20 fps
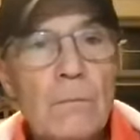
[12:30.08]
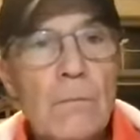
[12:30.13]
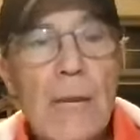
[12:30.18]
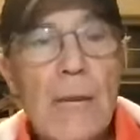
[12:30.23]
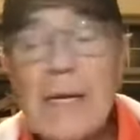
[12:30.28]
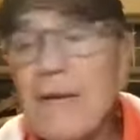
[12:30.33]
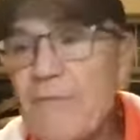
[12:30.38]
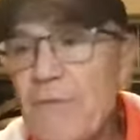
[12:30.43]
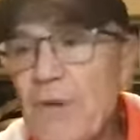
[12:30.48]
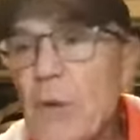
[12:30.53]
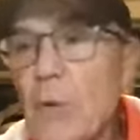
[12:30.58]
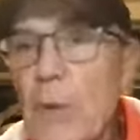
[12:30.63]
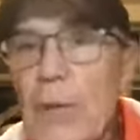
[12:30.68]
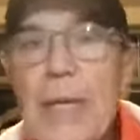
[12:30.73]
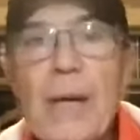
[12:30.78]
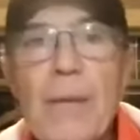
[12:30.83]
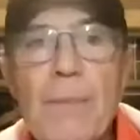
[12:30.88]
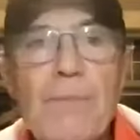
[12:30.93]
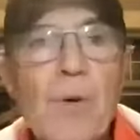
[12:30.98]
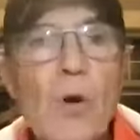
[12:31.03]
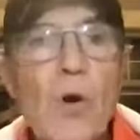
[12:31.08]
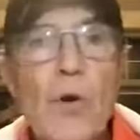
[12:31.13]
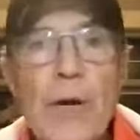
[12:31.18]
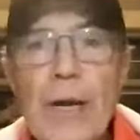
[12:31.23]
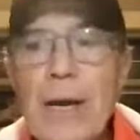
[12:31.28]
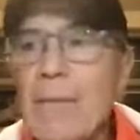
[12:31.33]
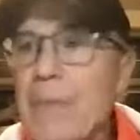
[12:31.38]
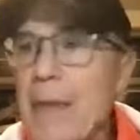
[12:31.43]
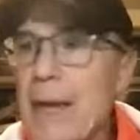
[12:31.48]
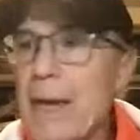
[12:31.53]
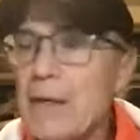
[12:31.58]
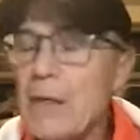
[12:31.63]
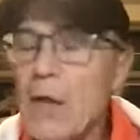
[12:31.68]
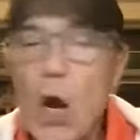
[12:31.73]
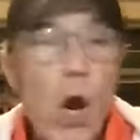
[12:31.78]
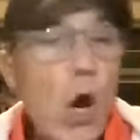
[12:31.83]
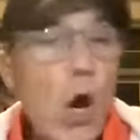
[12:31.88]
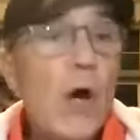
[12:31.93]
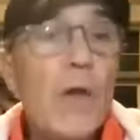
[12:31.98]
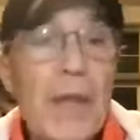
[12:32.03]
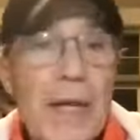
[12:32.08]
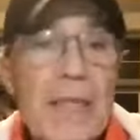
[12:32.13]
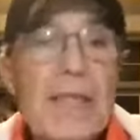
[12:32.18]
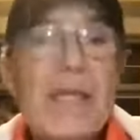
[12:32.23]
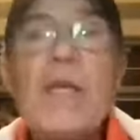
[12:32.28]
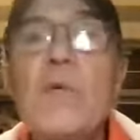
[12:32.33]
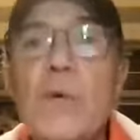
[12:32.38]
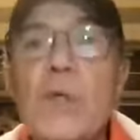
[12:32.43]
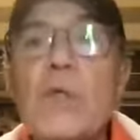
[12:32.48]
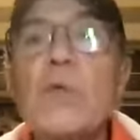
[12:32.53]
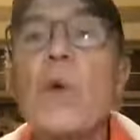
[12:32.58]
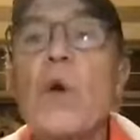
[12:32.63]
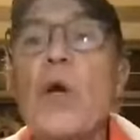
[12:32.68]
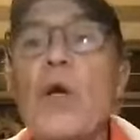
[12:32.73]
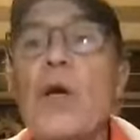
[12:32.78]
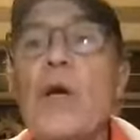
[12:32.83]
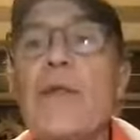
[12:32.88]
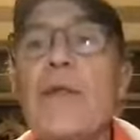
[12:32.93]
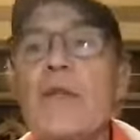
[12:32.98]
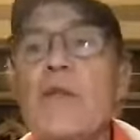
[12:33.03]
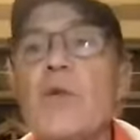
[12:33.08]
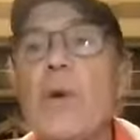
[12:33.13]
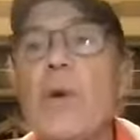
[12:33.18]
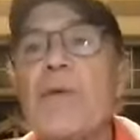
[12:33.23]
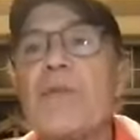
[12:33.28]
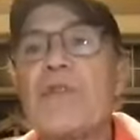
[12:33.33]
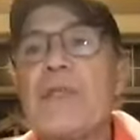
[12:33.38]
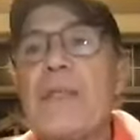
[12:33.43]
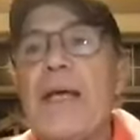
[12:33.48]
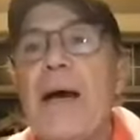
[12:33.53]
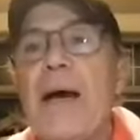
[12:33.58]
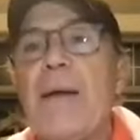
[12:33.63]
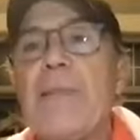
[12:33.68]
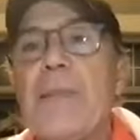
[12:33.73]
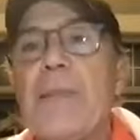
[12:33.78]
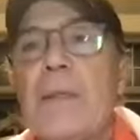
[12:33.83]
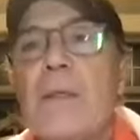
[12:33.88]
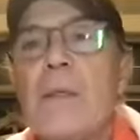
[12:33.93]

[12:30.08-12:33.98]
And if you were in a program that all they did was work on the twelve step,